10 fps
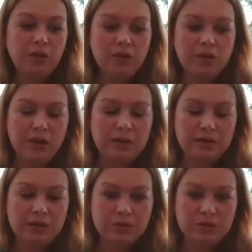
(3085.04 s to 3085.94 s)

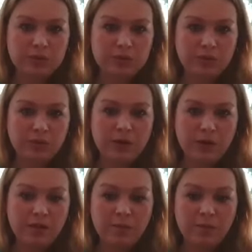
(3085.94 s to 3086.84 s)
utilize the tools that are there
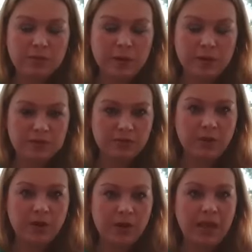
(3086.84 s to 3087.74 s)
in the most positive
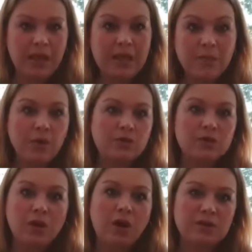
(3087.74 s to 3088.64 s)
way, in the
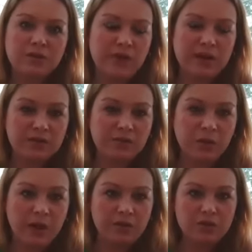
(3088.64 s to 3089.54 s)
most cost effective
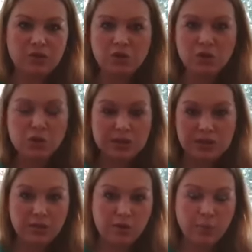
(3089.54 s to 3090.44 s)
way. Sure, you could
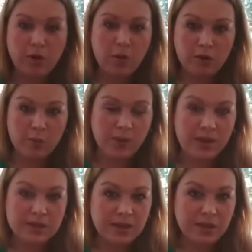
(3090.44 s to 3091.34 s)
tell your borrower to
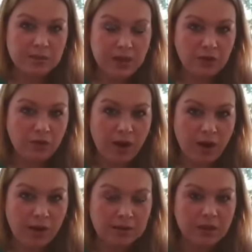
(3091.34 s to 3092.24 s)
pay it down 10
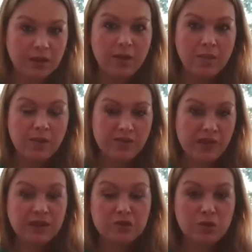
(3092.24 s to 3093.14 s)
grand, but if
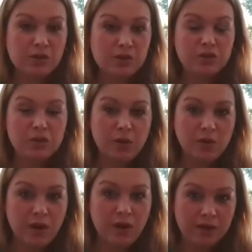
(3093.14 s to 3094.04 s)
they can do it in
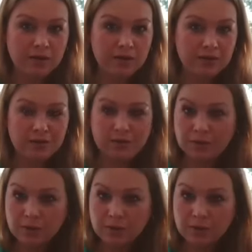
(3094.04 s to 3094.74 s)
$200,